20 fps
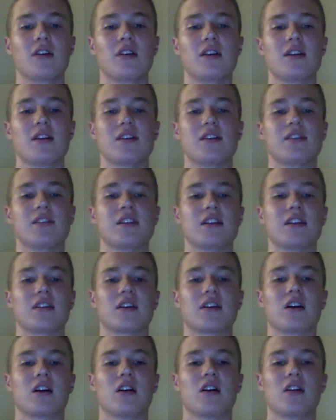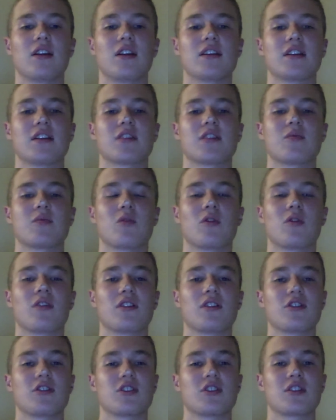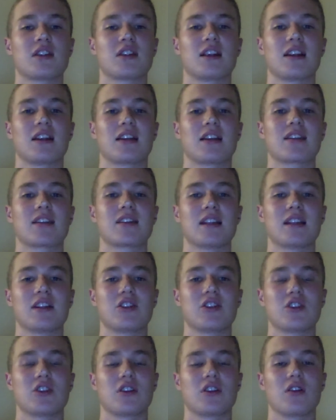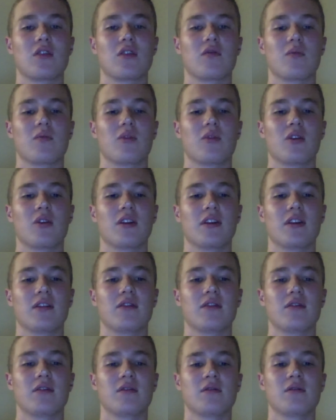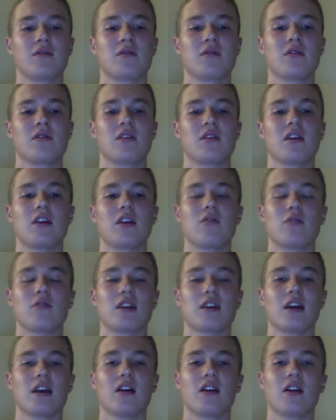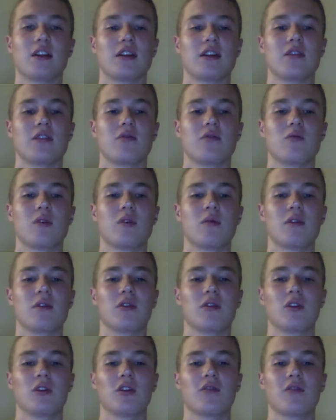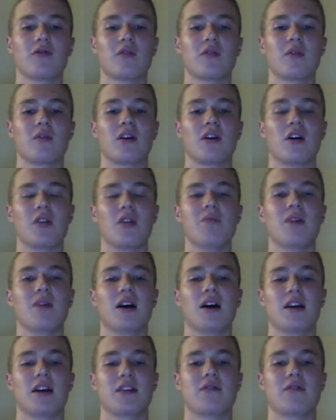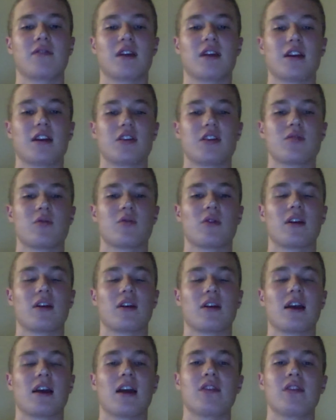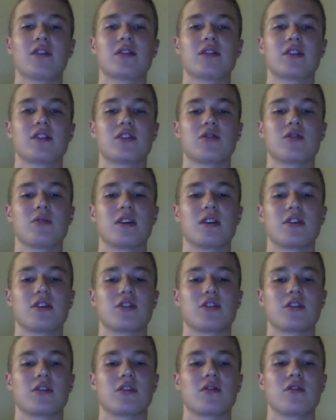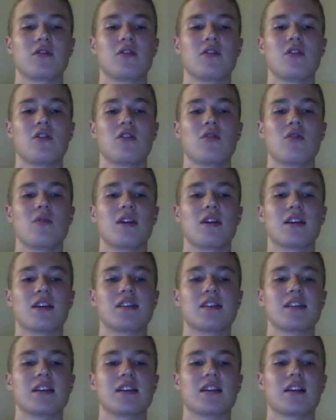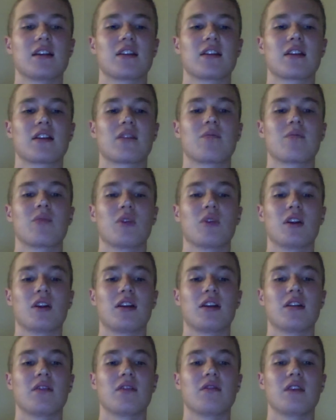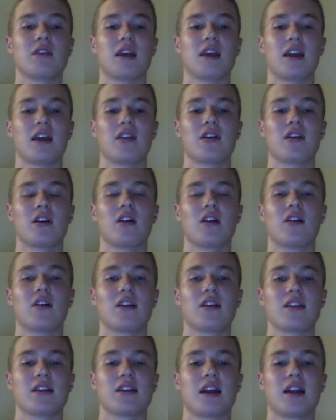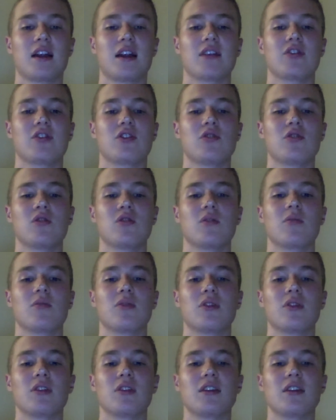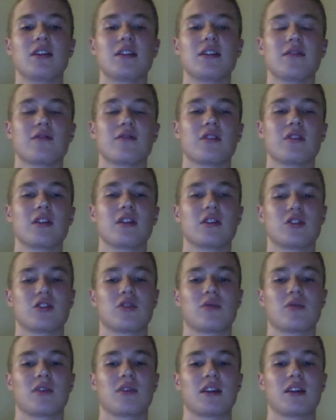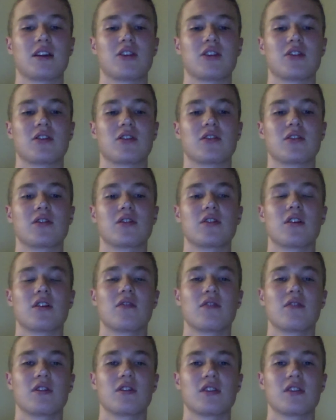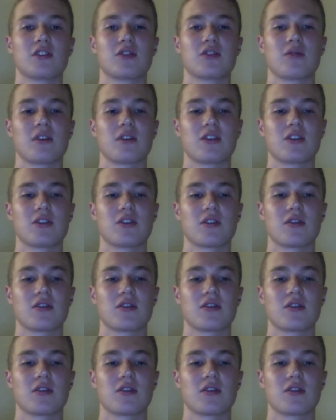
seeing the colonies as more than just an extension of Britain. In reality, when we look from an unbiased vantage point at the situation, we can see that Britain and the colonies had two completely different interpretations of the situation,